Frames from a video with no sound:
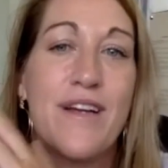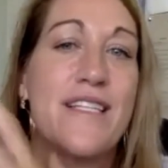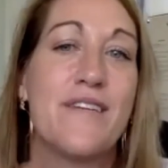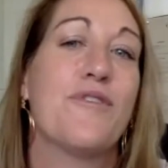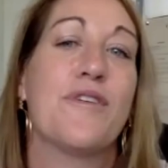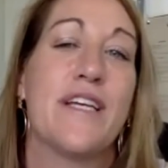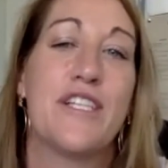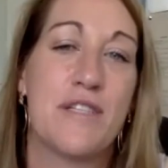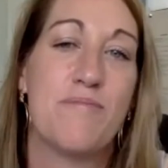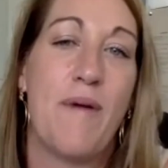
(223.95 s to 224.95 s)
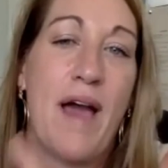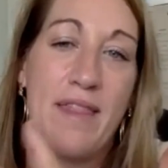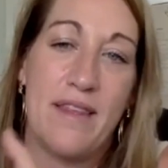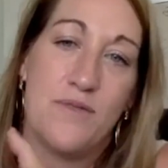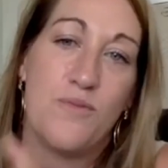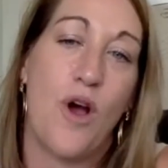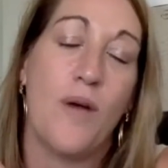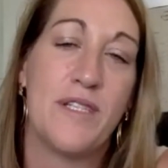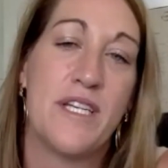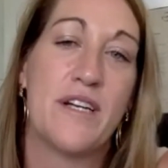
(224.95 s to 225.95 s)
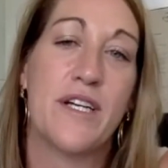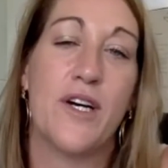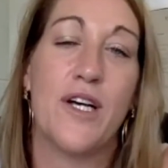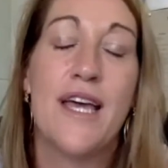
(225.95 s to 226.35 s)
differently just by this raw material.